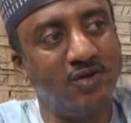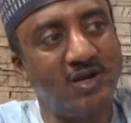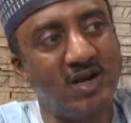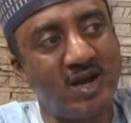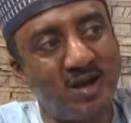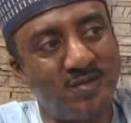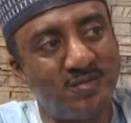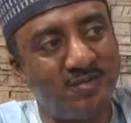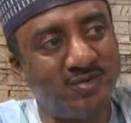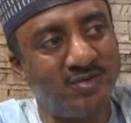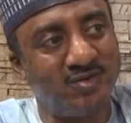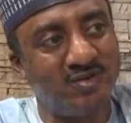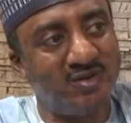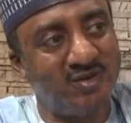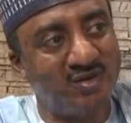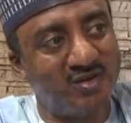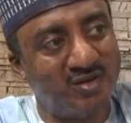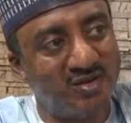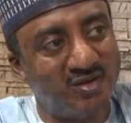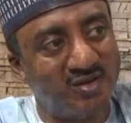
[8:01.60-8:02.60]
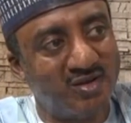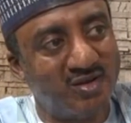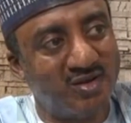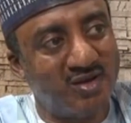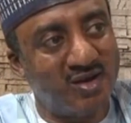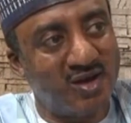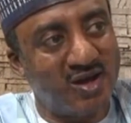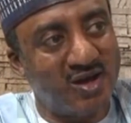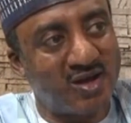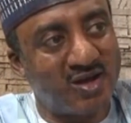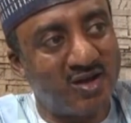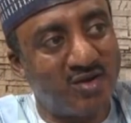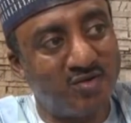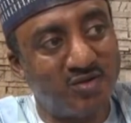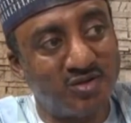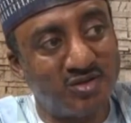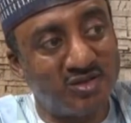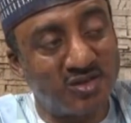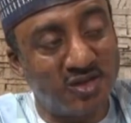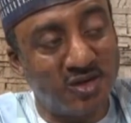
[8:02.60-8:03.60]
what happened?
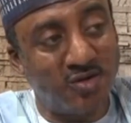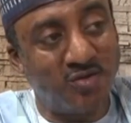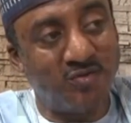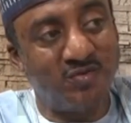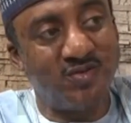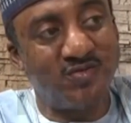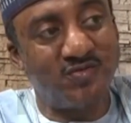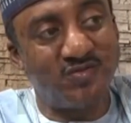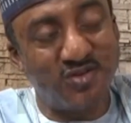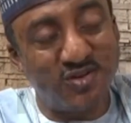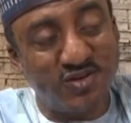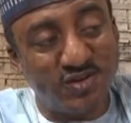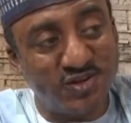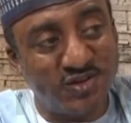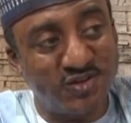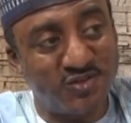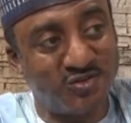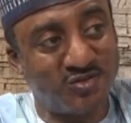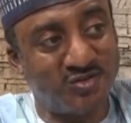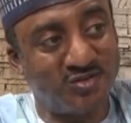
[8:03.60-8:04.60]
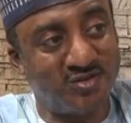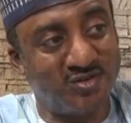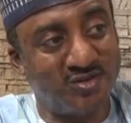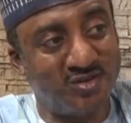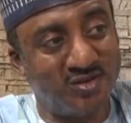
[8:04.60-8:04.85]
Accountant General of the Federation